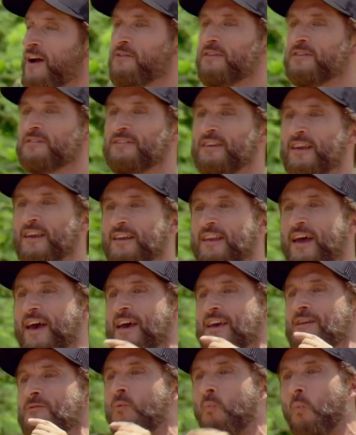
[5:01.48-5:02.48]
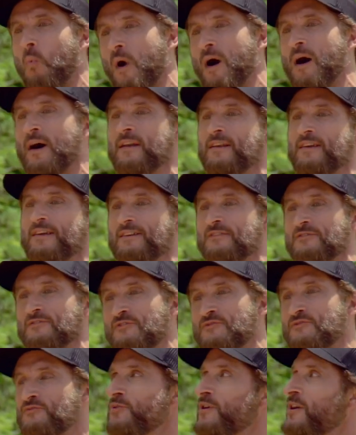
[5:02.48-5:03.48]
guaranteed a one in
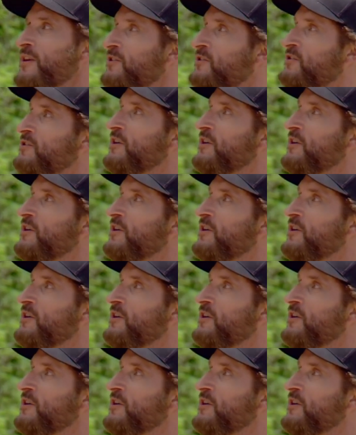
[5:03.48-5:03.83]
three